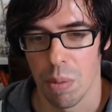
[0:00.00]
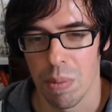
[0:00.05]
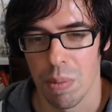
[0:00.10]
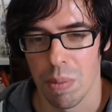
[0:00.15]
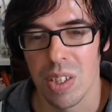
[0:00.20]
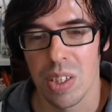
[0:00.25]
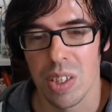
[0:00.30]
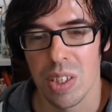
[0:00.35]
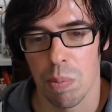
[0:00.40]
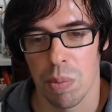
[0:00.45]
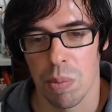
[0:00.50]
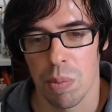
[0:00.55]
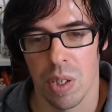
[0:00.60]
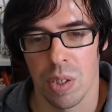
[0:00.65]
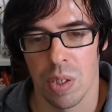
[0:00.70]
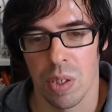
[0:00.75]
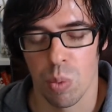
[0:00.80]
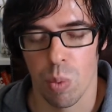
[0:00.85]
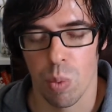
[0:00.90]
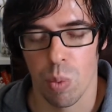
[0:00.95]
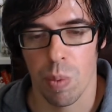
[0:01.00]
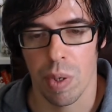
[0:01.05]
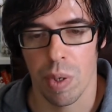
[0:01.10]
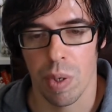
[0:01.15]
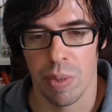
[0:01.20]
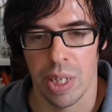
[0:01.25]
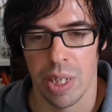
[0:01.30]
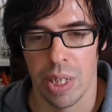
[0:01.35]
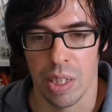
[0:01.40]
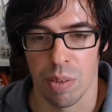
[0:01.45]
Because sometimes when we're
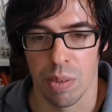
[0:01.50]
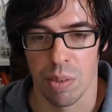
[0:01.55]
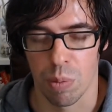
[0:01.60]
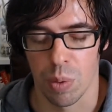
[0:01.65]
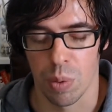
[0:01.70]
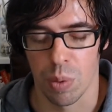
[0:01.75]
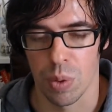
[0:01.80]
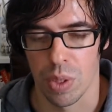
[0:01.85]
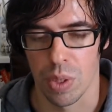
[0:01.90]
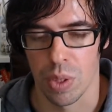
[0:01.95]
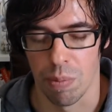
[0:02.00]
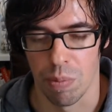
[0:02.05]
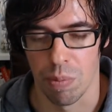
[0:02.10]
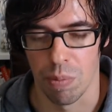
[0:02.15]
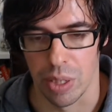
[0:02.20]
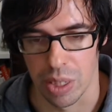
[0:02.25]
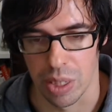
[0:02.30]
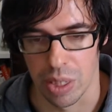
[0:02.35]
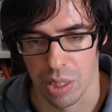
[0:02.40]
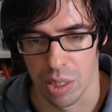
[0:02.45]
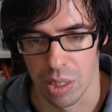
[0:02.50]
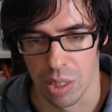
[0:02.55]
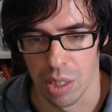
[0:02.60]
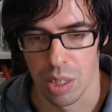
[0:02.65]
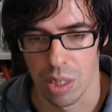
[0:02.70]
reading through something,